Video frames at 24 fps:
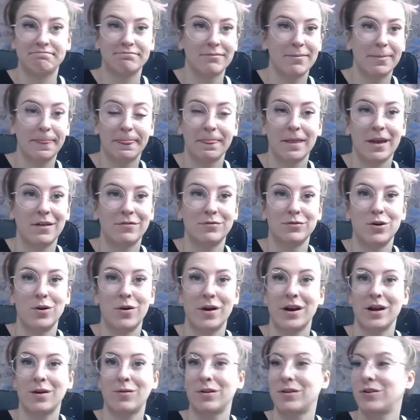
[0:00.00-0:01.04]
"I have no
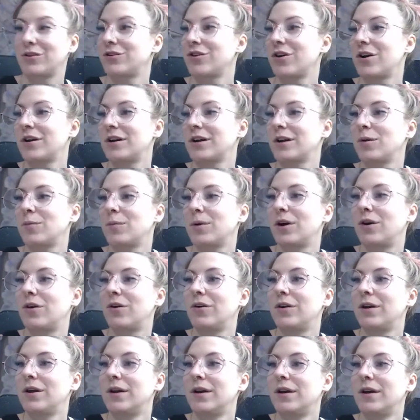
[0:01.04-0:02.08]
idea what you're talking about."
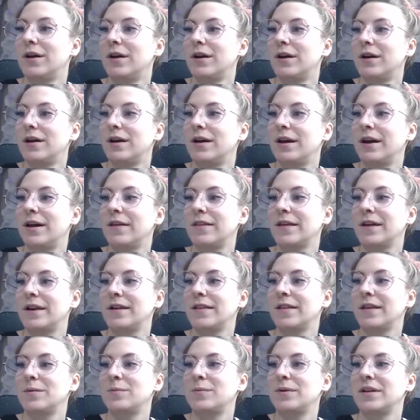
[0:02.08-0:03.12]
And then
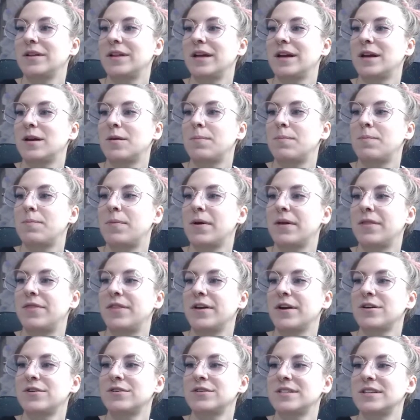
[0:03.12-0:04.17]
they'd be like, "But
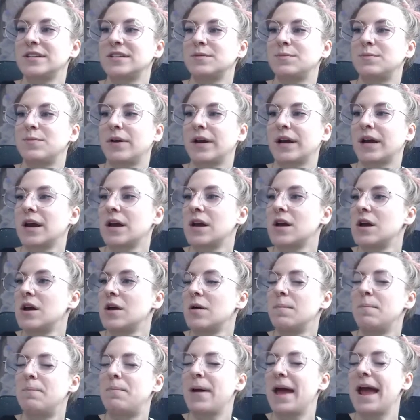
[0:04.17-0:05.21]
there's this like
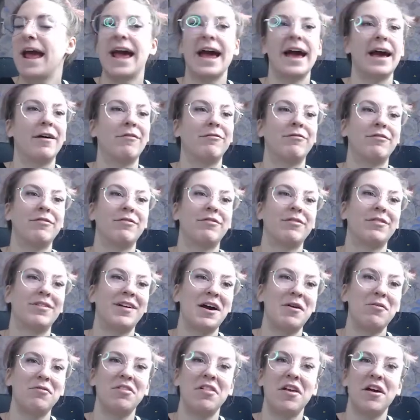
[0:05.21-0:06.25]
Banff.
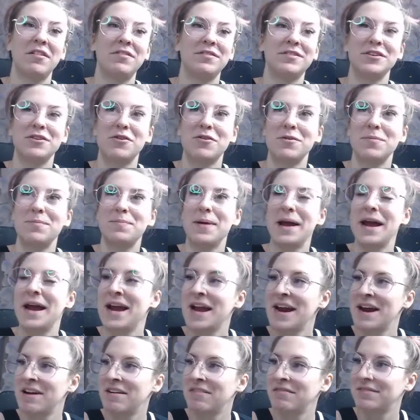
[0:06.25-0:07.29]
I would love to go to
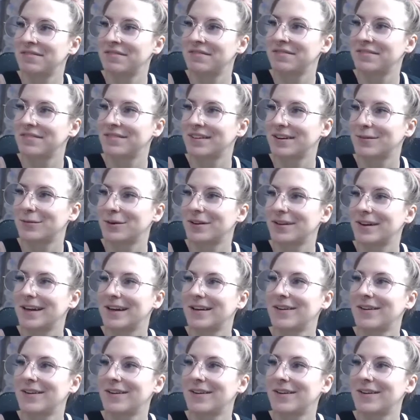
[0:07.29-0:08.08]
Banff." And we're like,